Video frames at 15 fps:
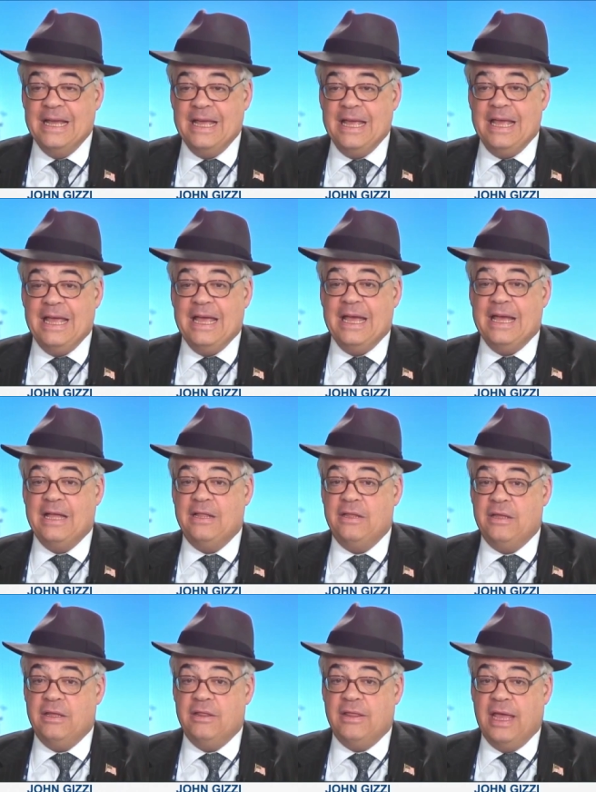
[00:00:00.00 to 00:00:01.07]

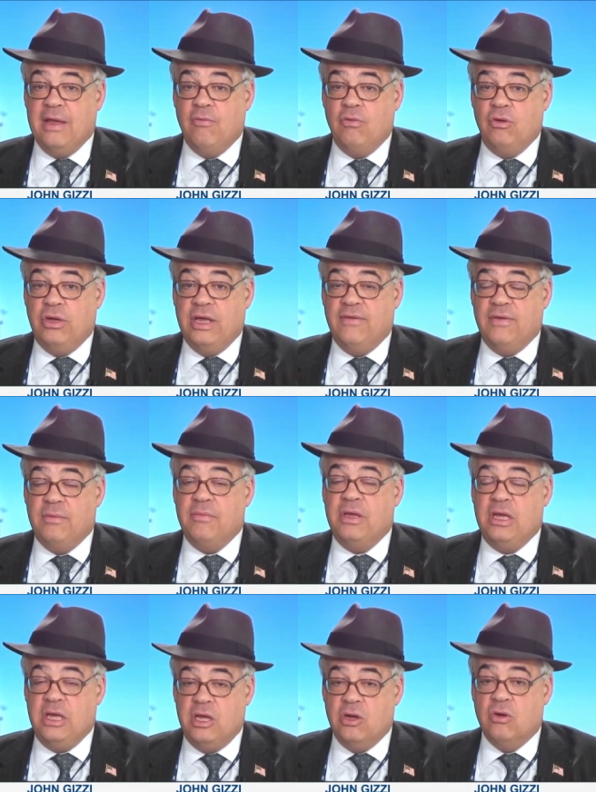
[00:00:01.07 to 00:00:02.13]
and they will give him
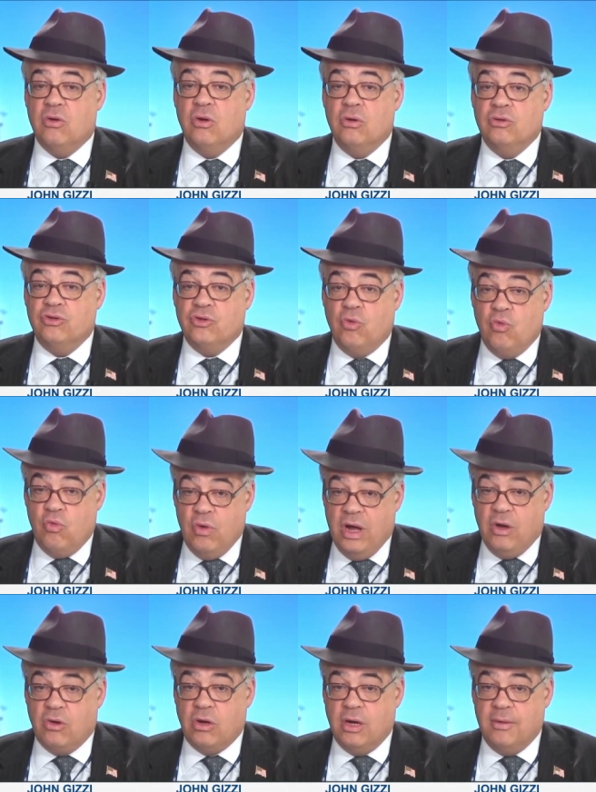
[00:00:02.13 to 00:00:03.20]
a hero's
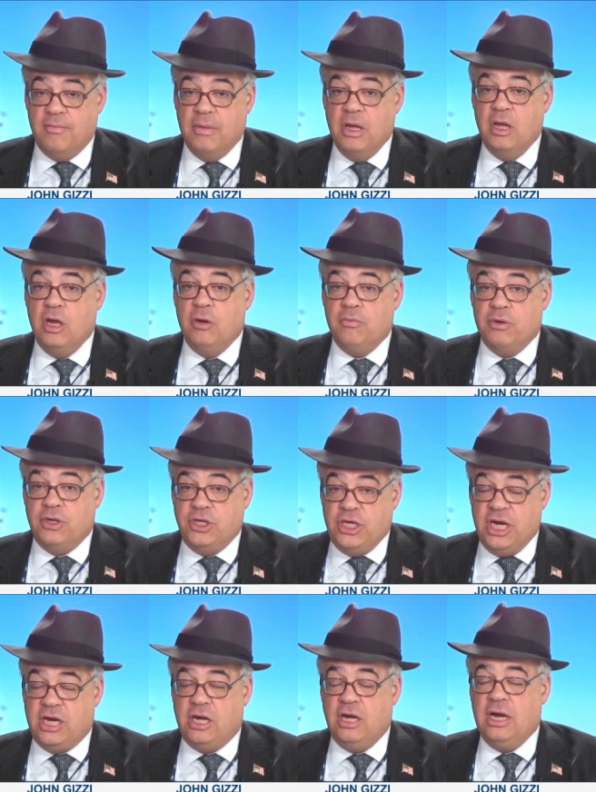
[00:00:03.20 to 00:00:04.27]
welcome
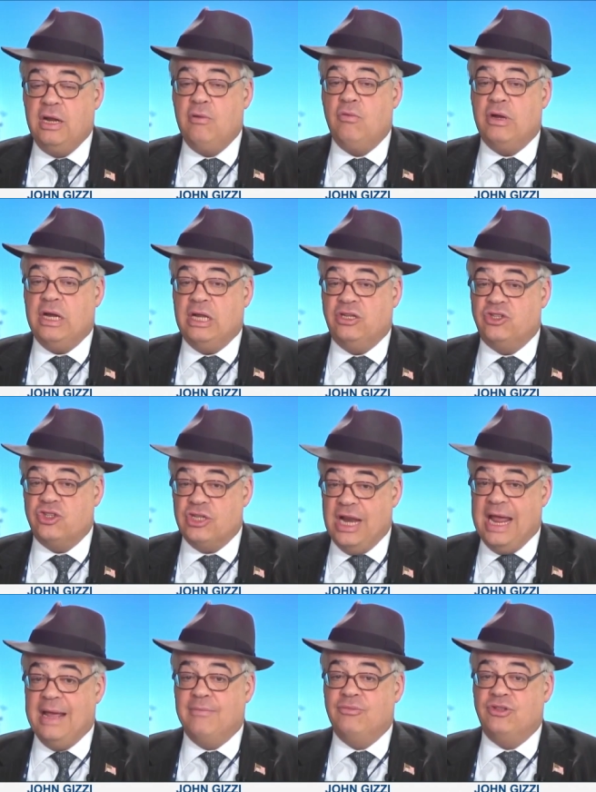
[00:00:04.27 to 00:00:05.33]
particularly when he
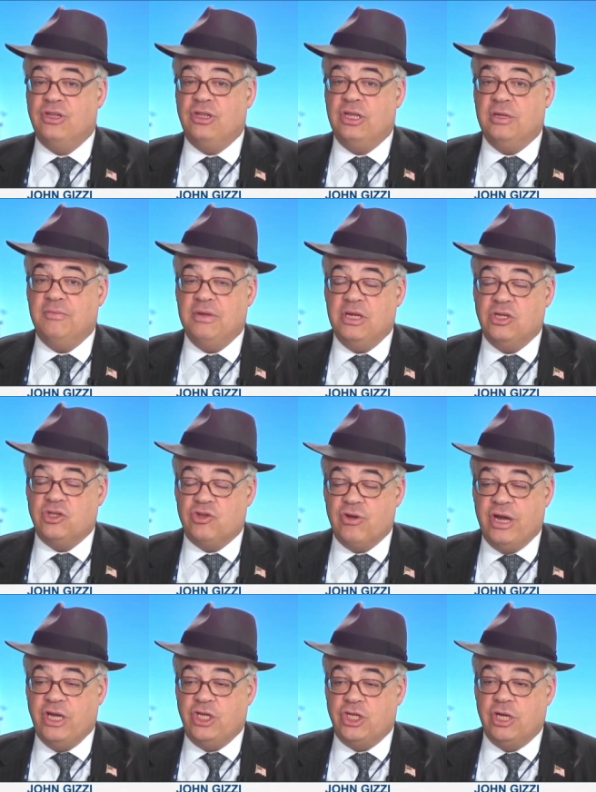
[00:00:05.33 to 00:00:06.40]
slams at the
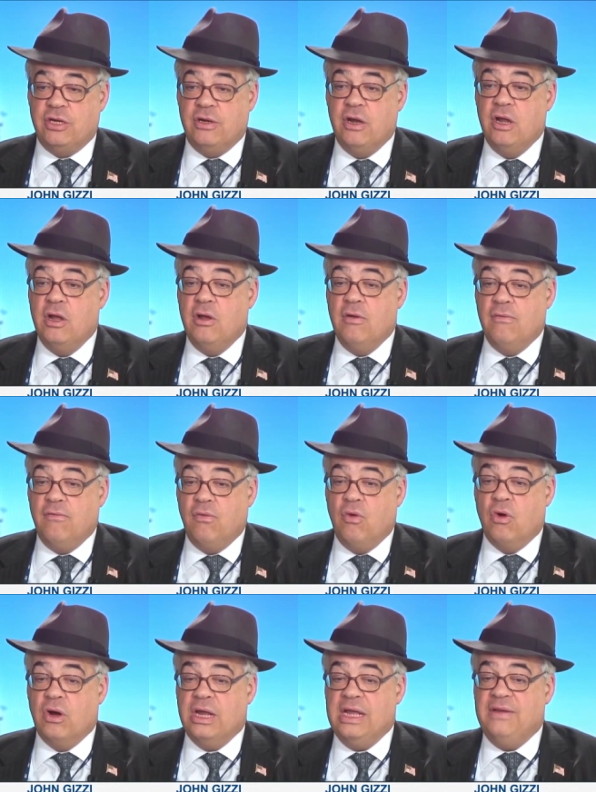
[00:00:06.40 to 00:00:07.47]
administration
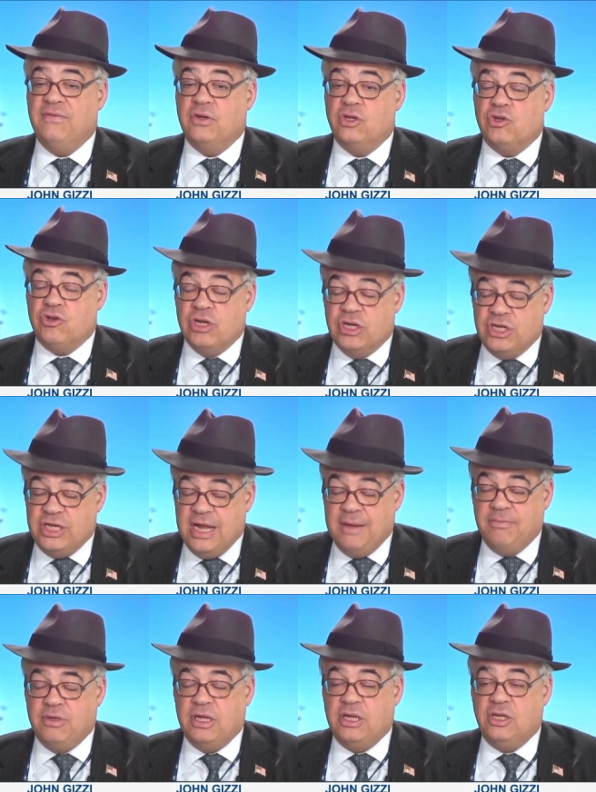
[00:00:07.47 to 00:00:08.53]
for even
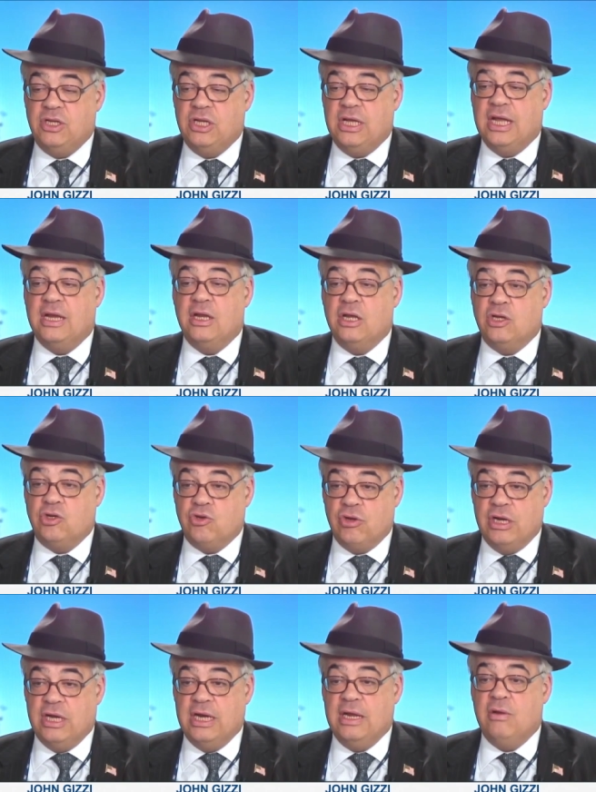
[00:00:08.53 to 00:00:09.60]
attempting to get a
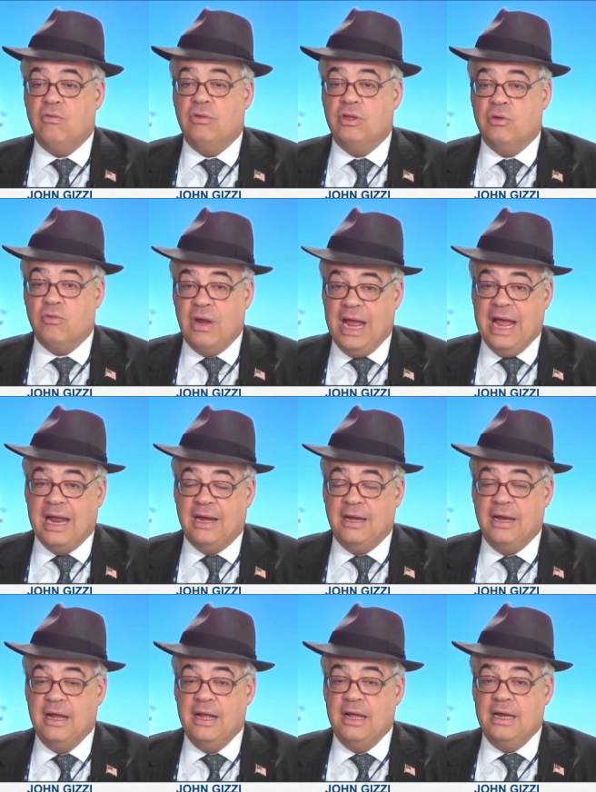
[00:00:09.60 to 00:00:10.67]
treaty with
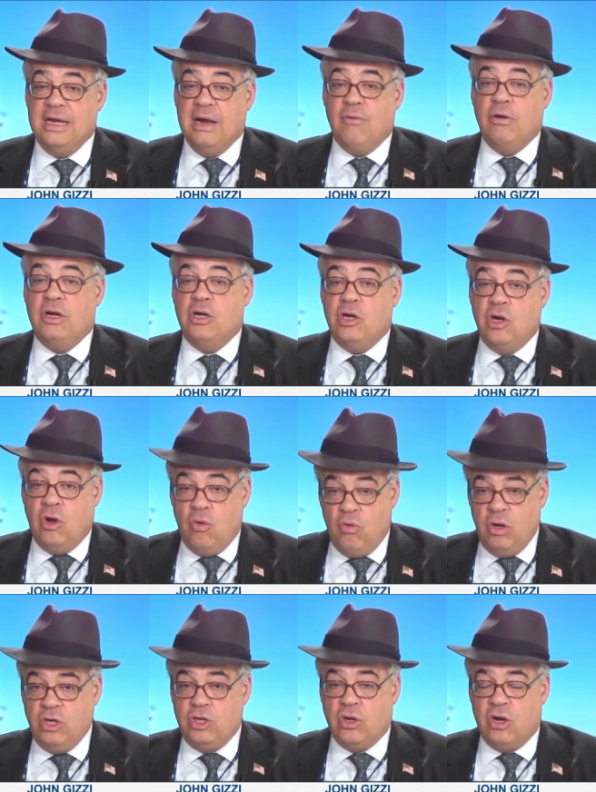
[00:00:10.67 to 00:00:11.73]
Iran. Now, what no
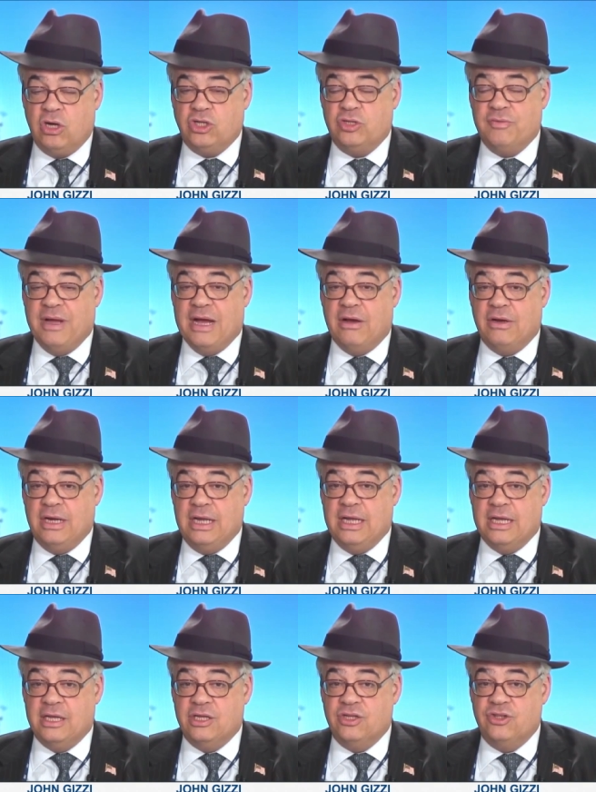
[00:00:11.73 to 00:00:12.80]
one talks about
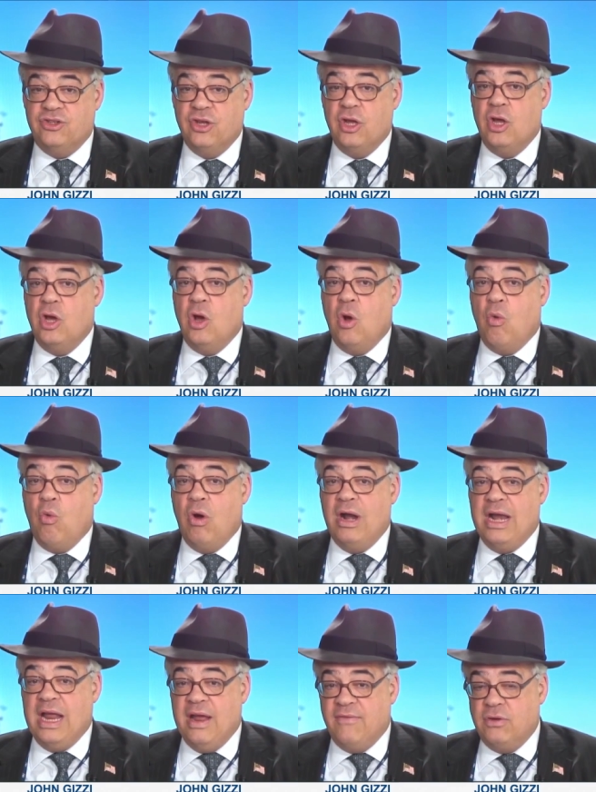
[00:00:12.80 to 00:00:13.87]
is
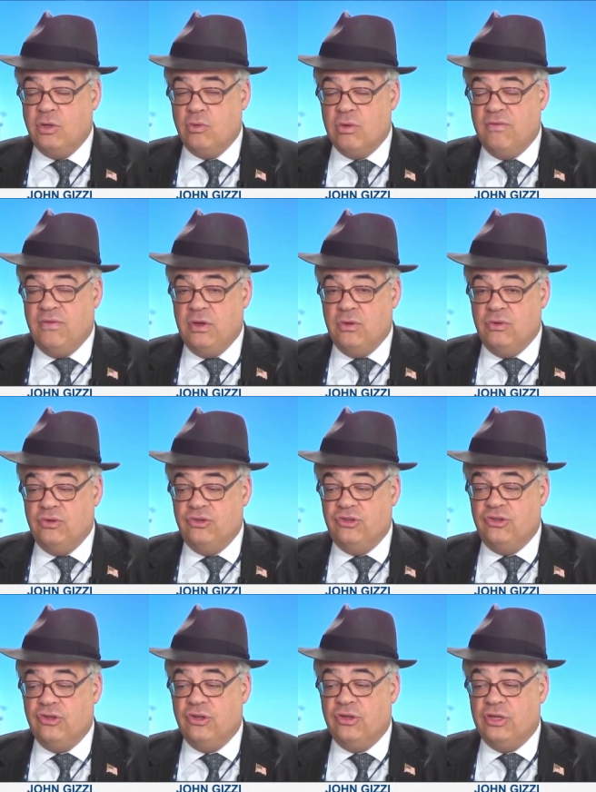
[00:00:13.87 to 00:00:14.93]
whatever the
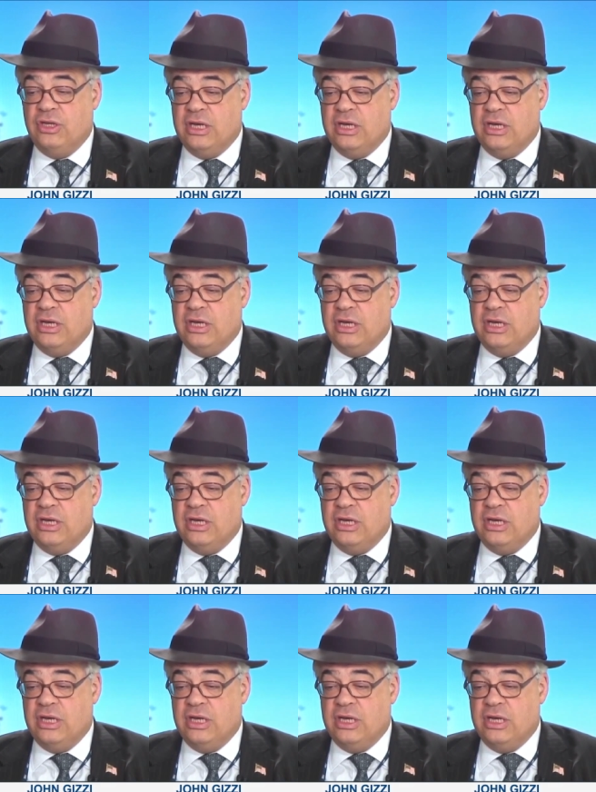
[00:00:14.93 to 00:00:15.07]
reviews that